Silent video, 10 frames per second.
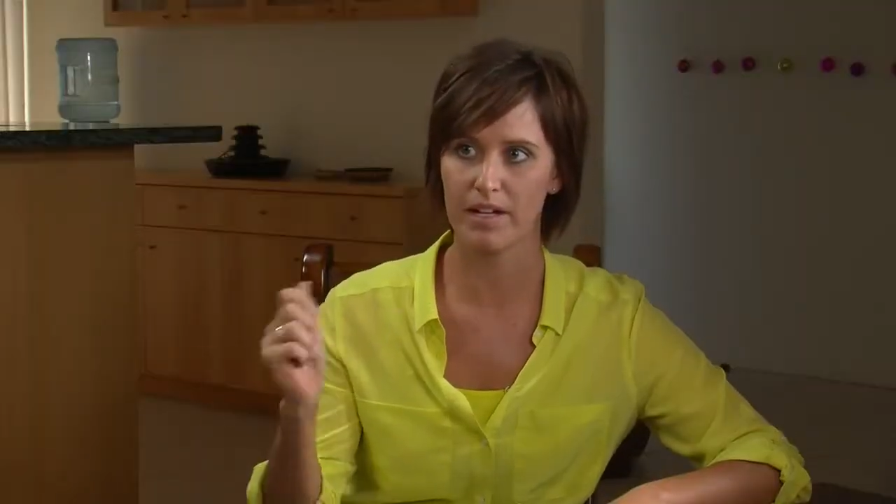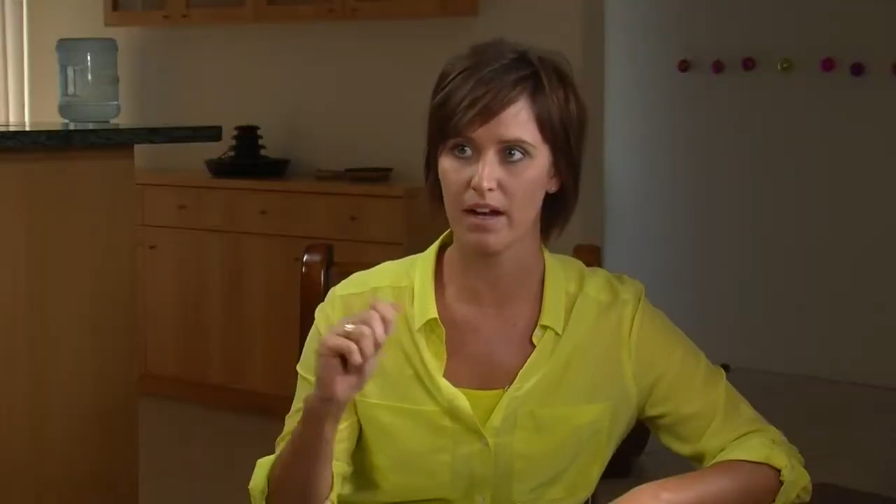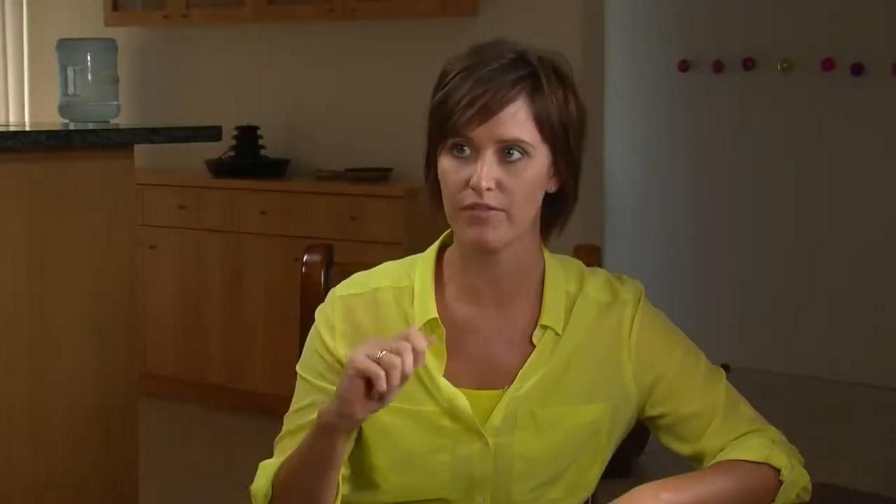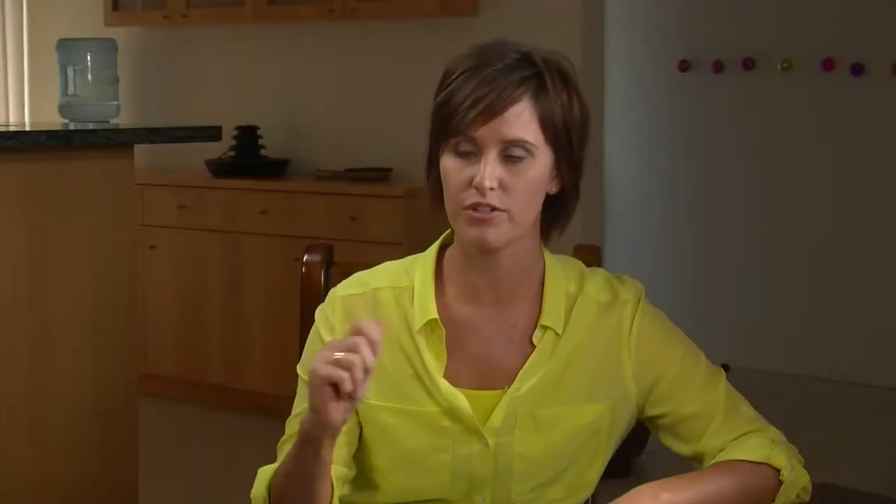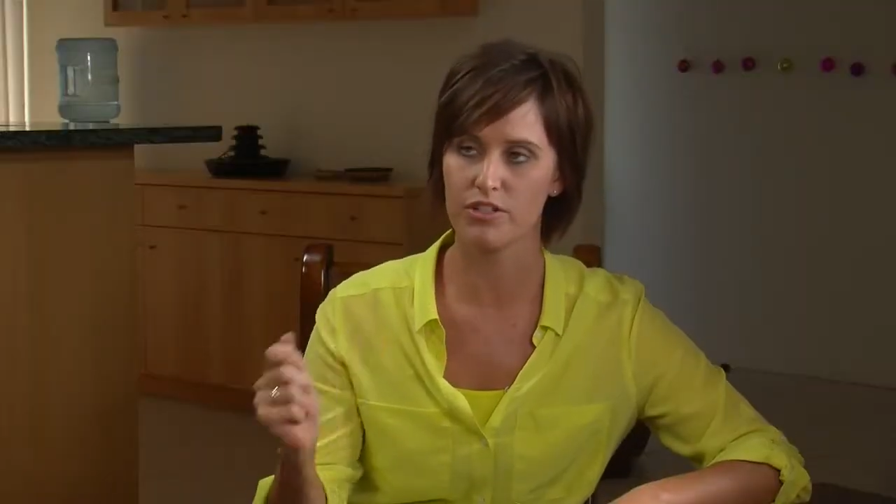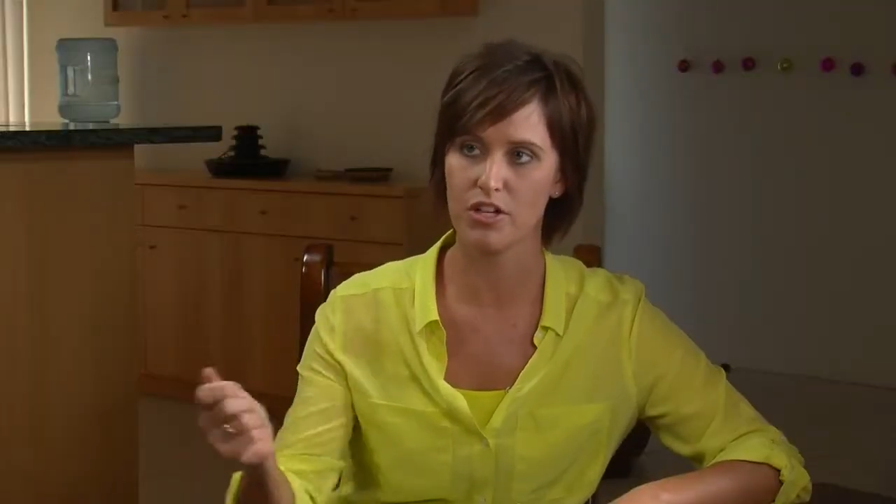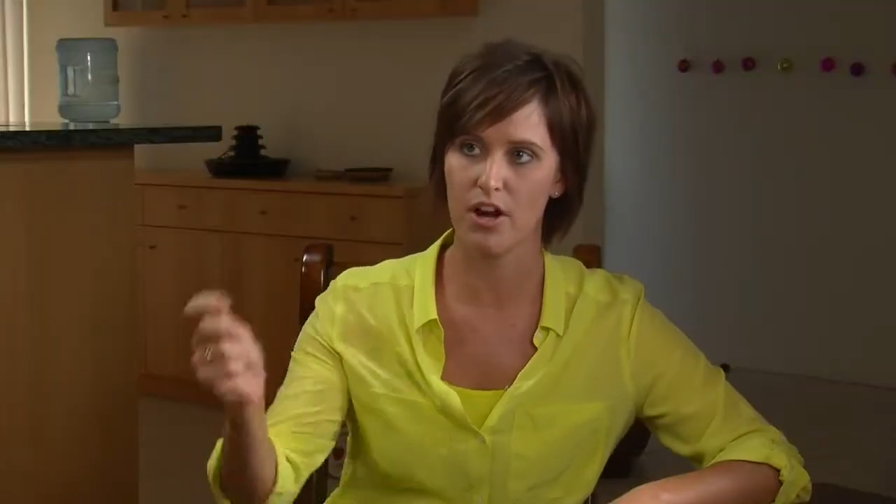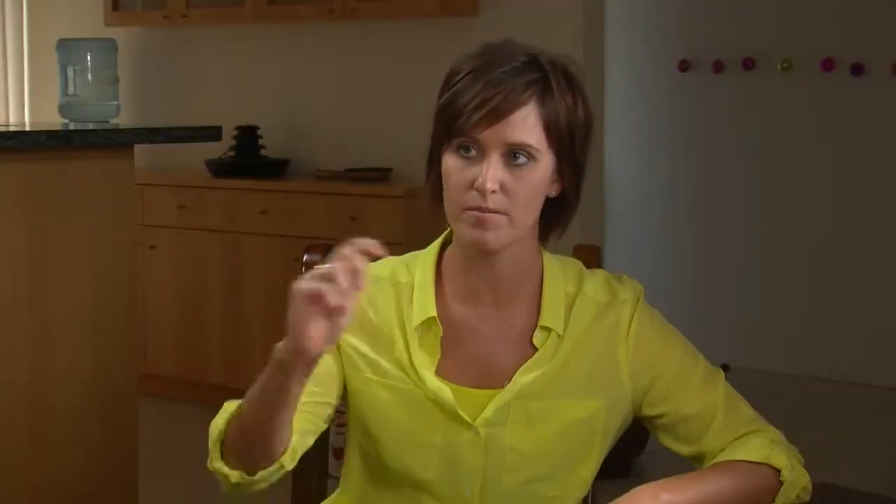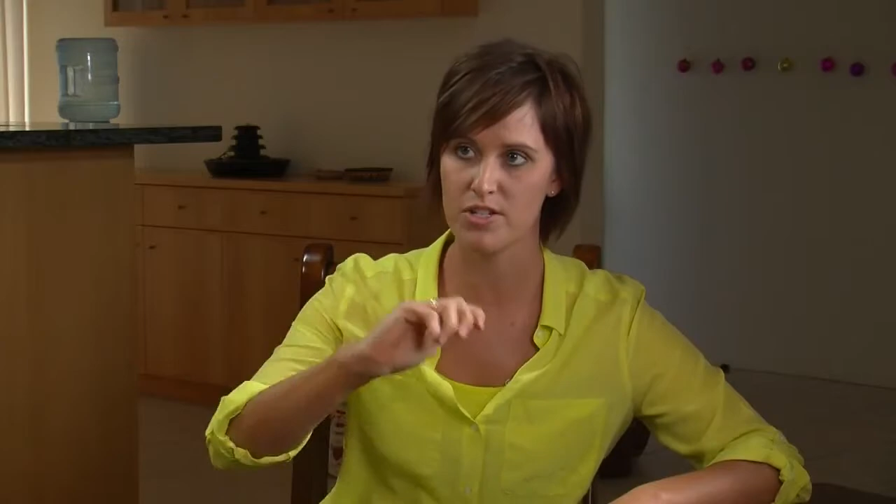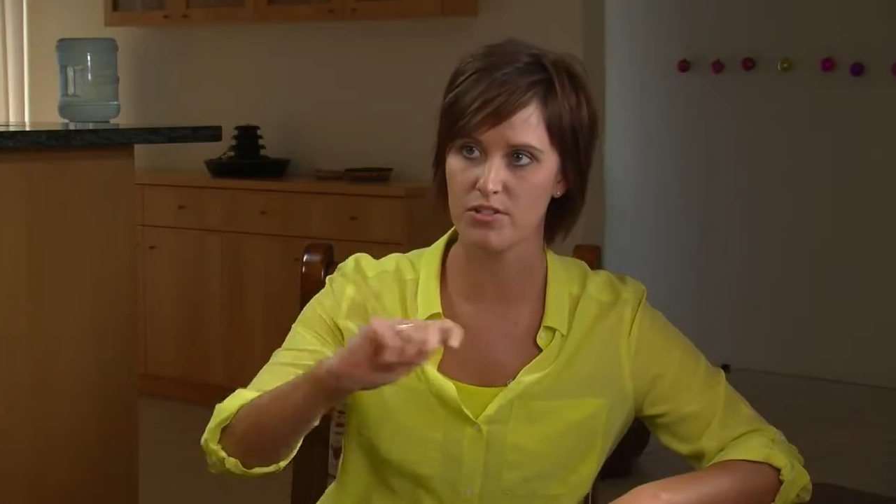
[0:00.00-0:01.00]
a few
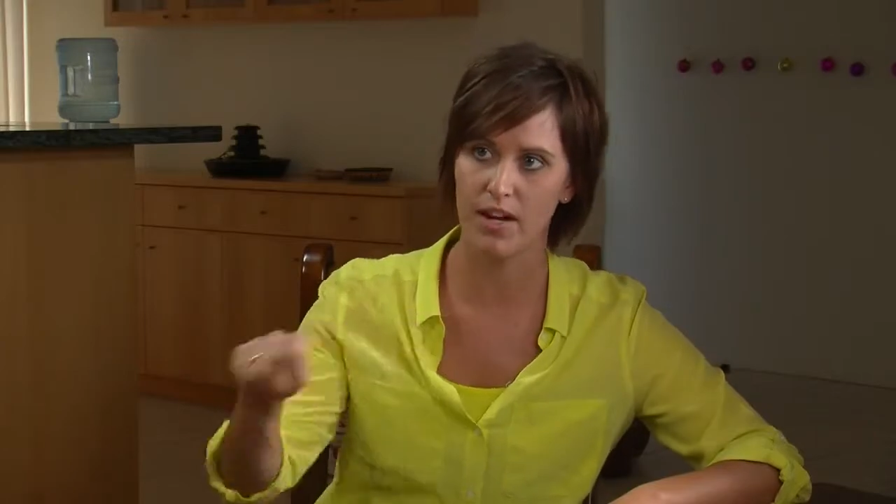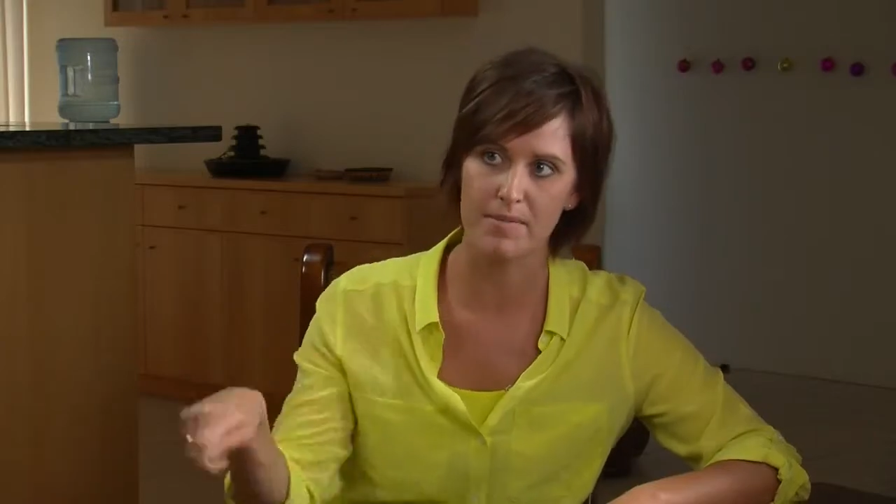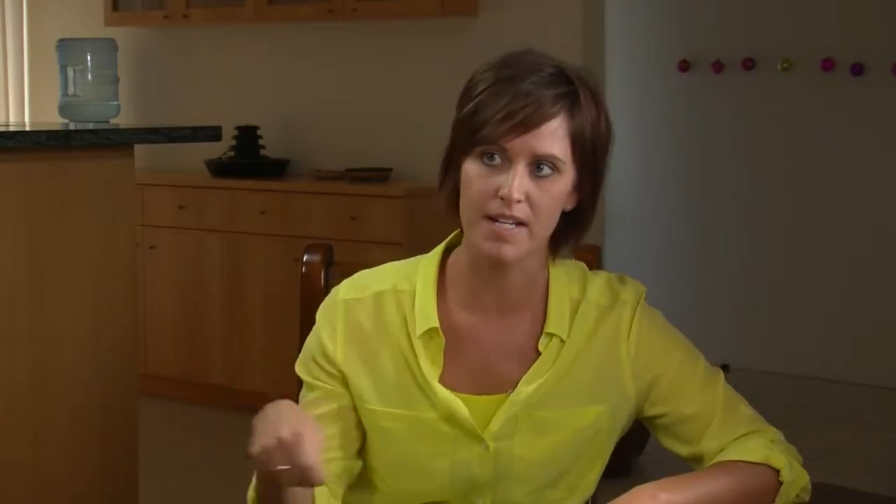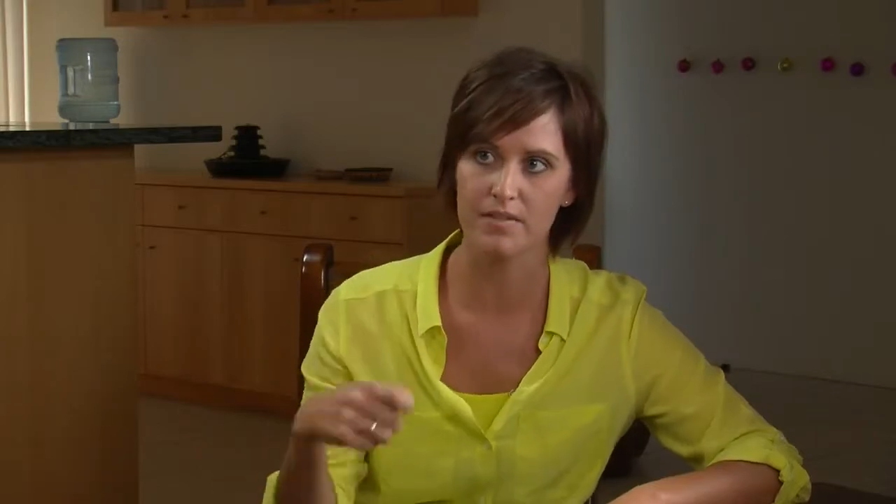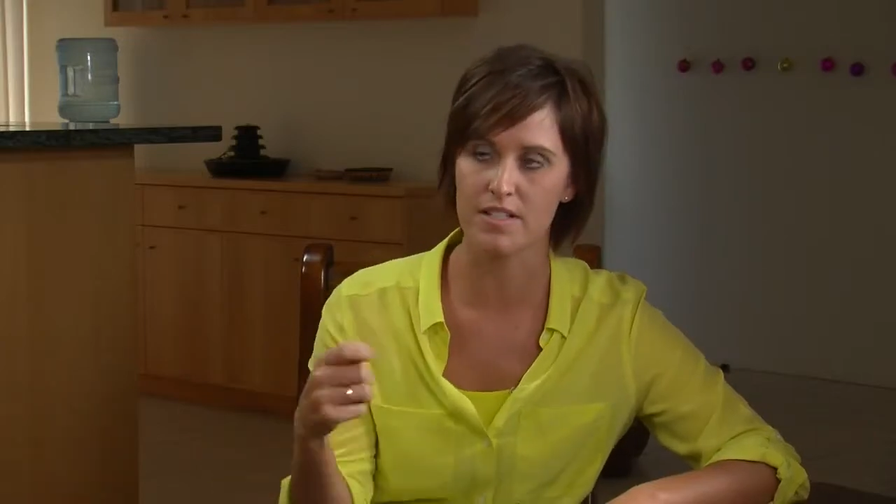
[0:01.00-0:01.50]
times scrape down the